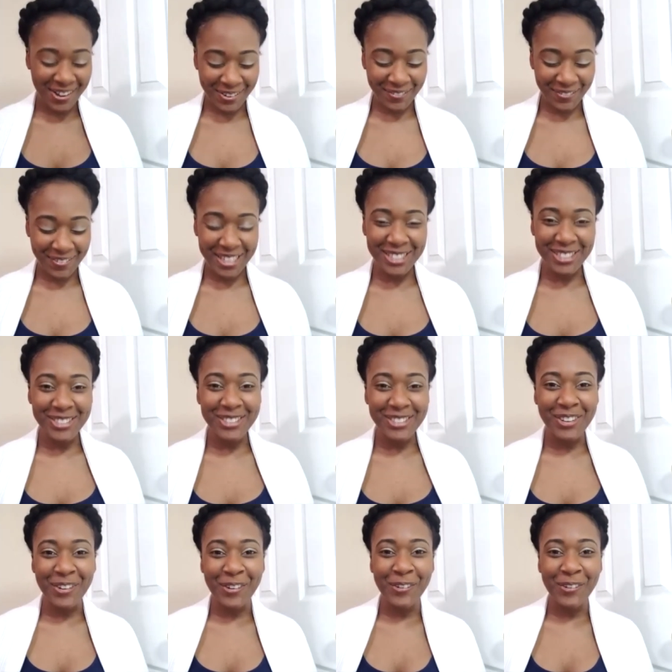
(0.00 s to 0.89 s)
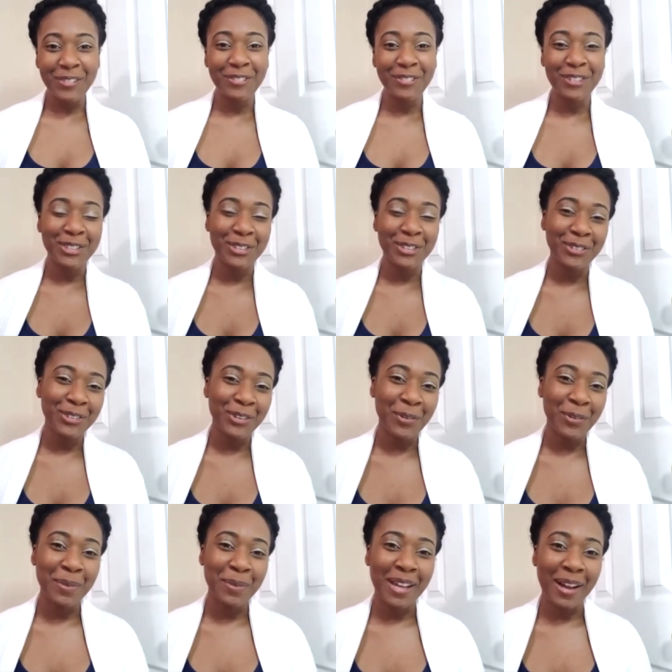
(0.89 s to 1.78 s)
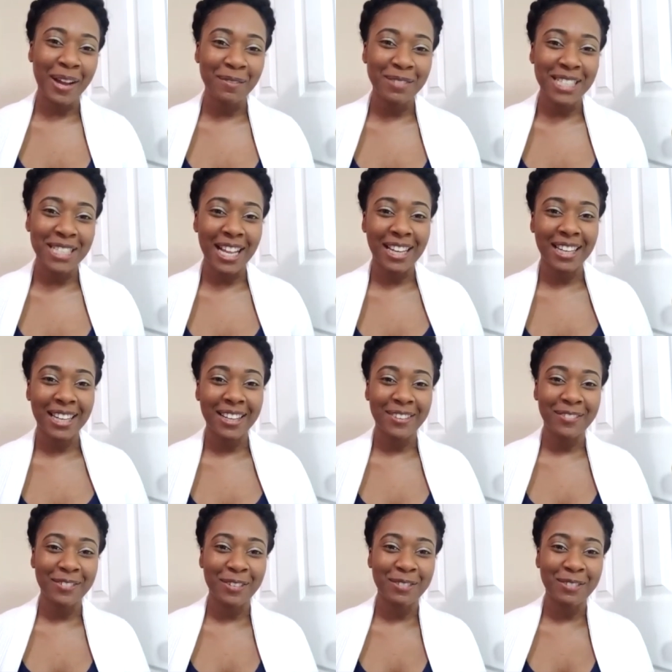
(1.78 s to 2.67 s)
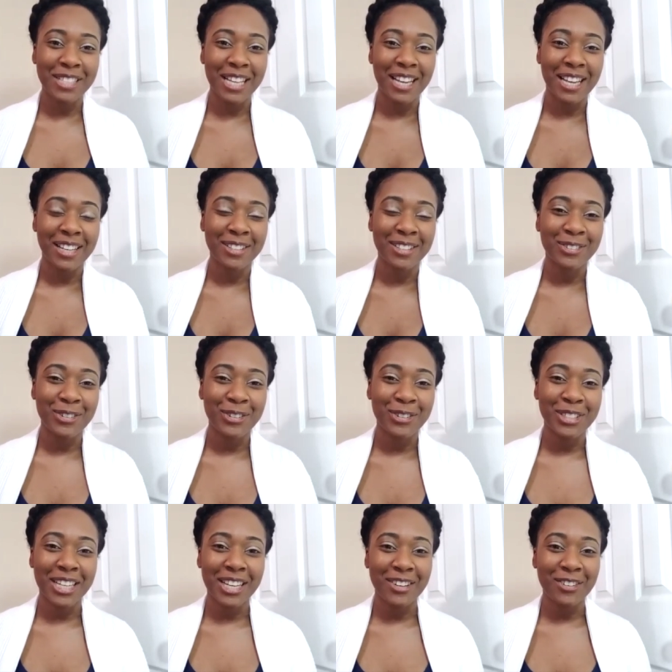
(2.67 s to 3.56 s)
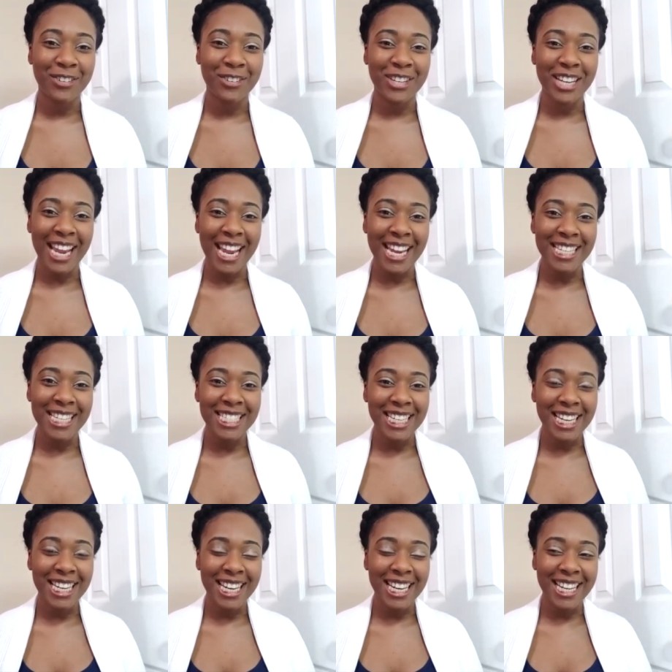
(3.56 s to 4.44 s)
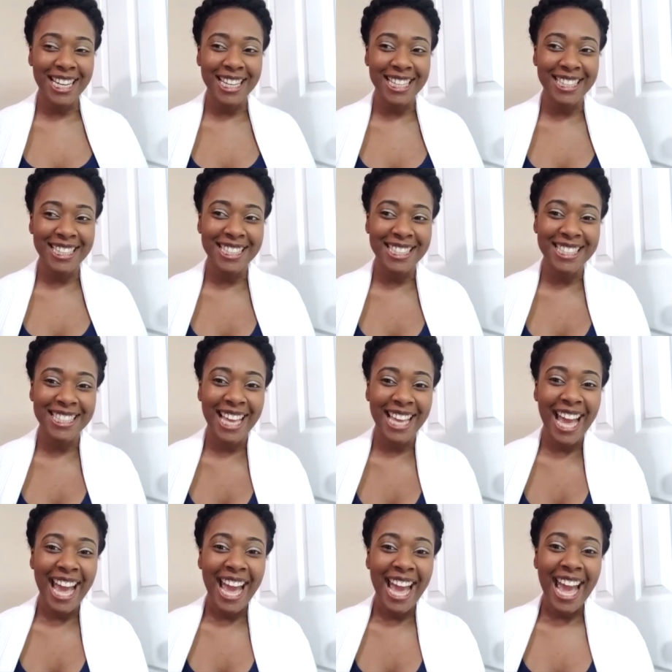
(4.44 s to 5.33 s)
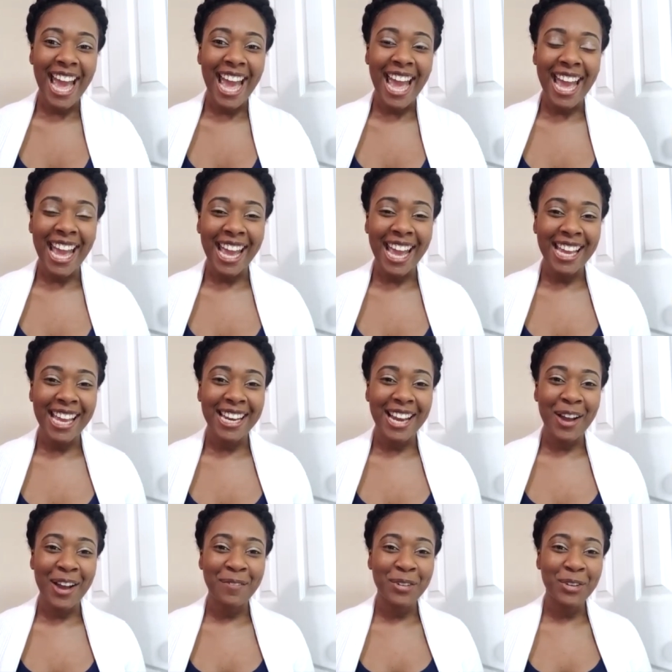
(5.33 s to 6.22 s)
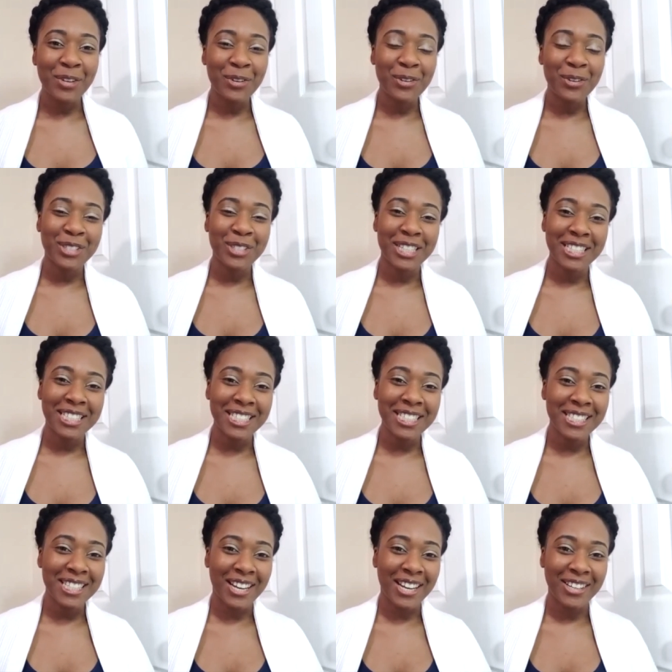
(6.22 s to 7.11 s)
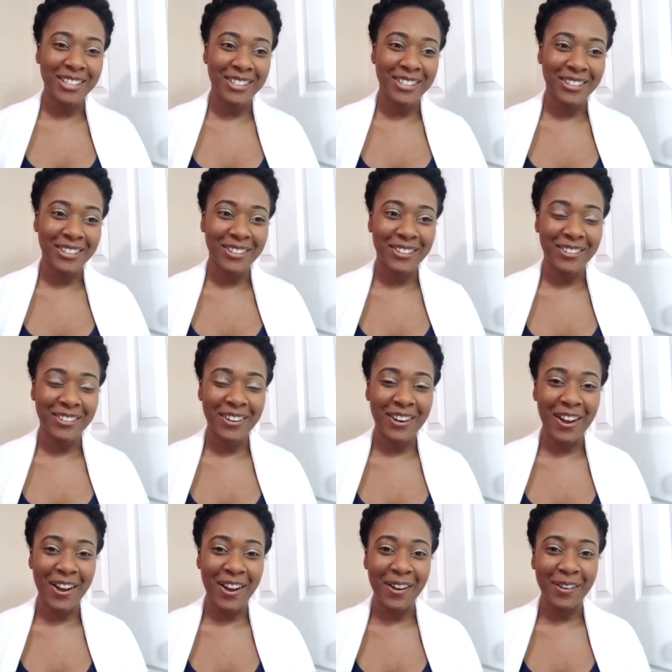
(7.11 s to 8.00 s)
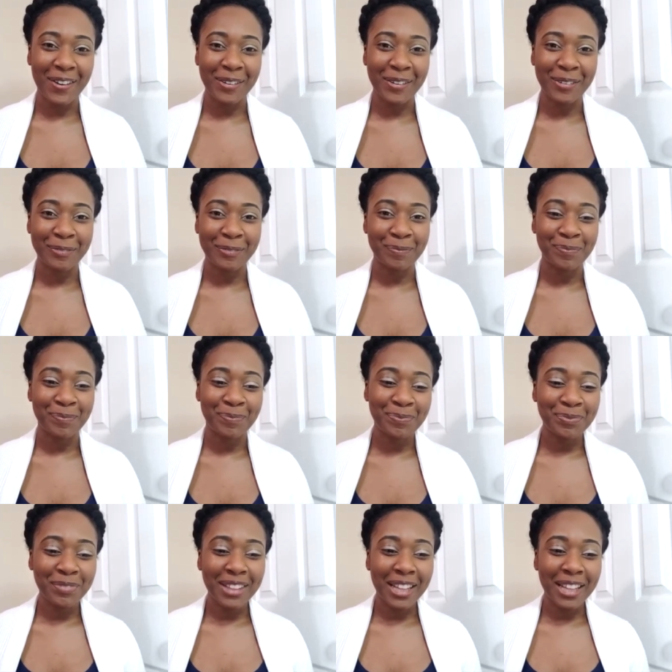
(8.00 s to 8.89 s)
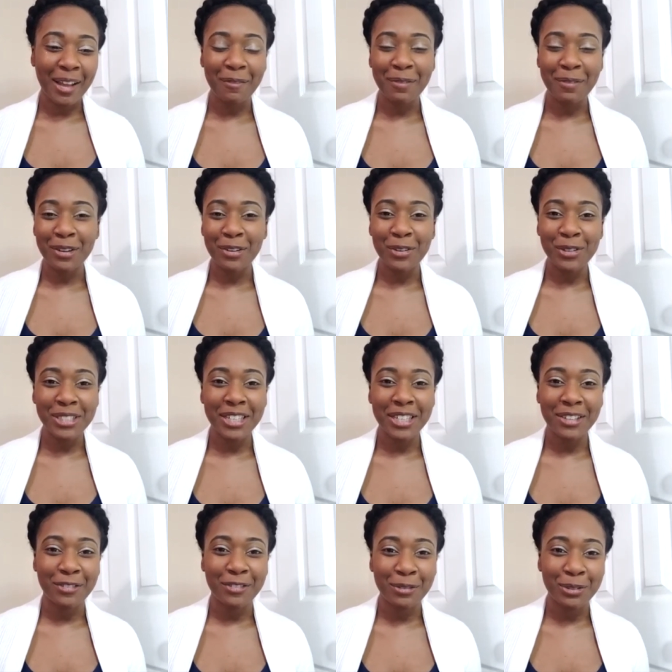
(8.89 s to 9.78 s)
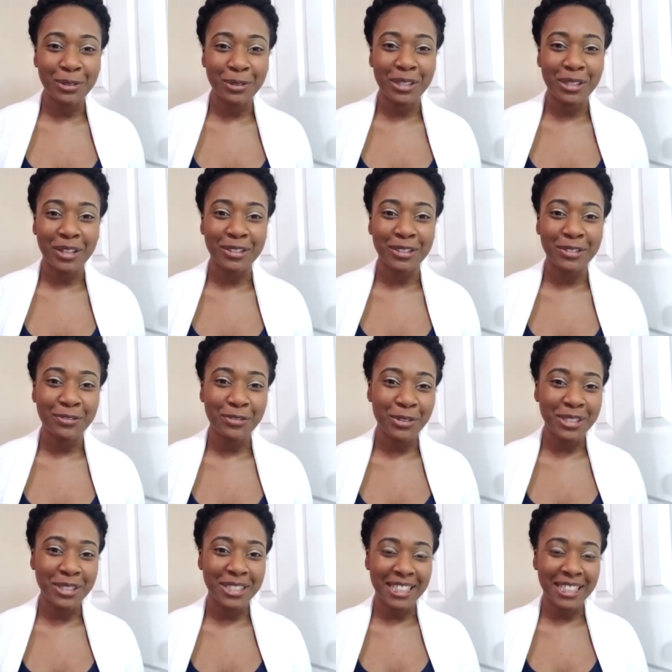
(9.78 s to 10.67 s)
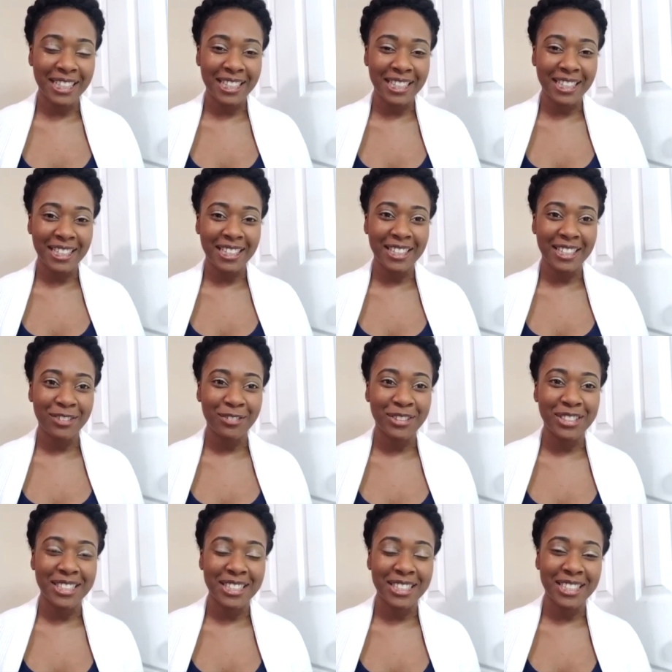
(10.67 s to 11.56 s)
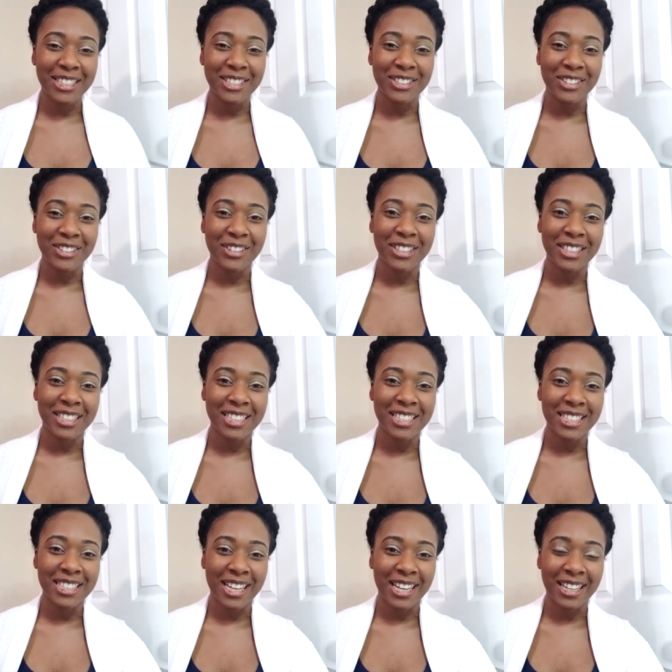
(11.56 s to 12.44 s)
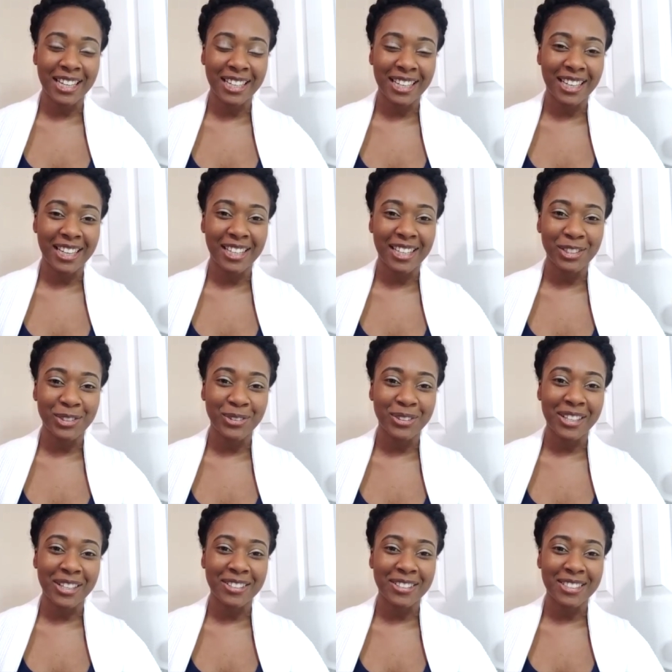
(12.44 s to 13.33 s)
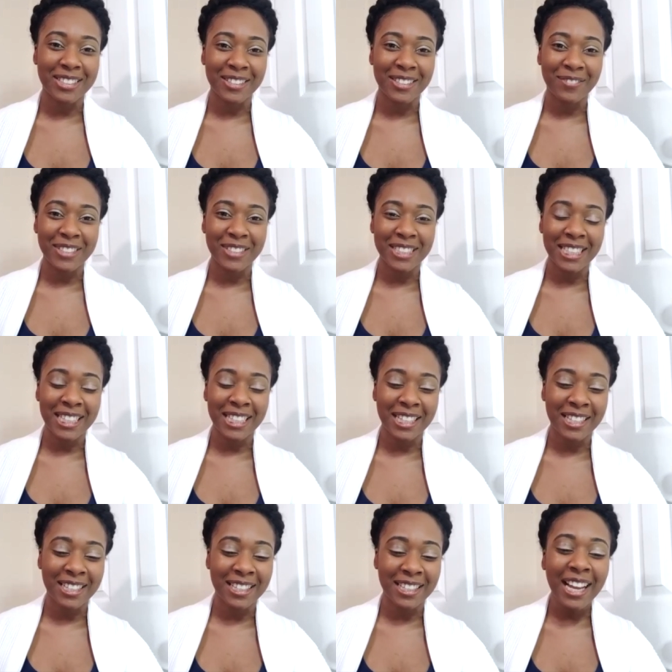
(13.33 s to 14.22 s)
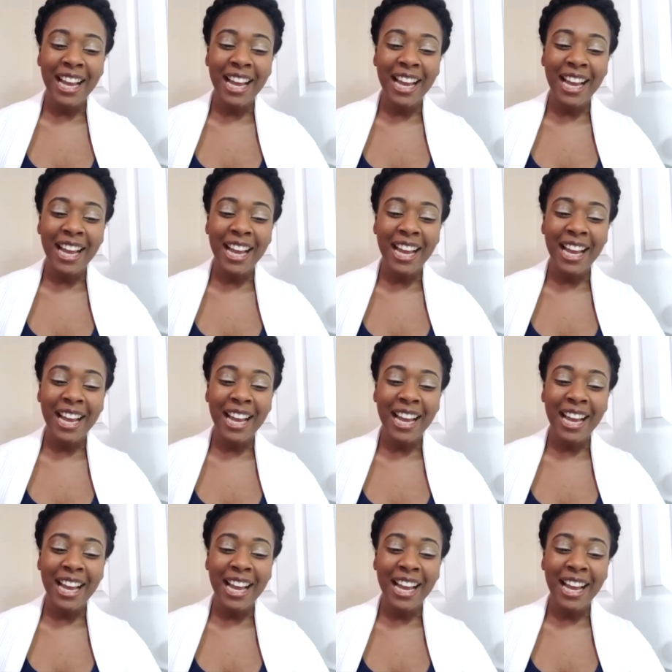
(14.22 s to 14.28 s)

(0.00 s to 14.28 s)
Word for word: um, as you know, if you don't know me, I'm Talia from Talia's Crochet Creations and I'm a crochet designer. Um, I've been crocheting from 2014 and recently started designing in 2017.